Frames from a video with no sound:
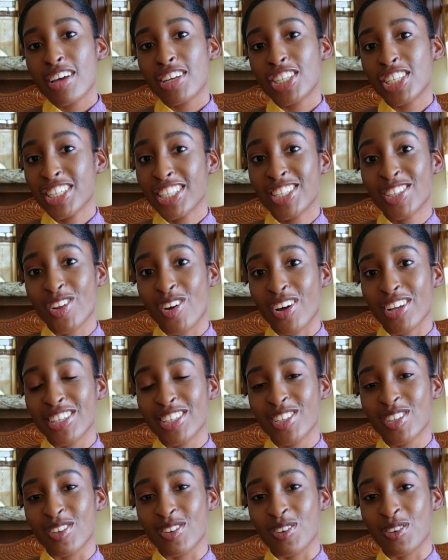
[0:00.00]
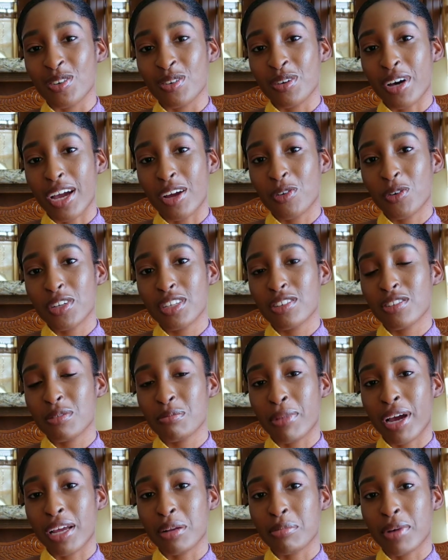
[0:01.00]
she's not. So I always
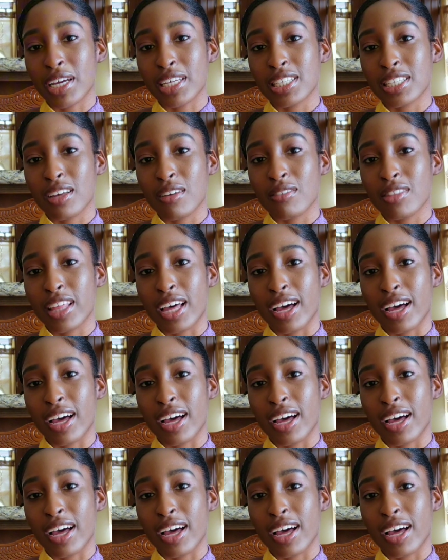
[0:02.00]
remind myself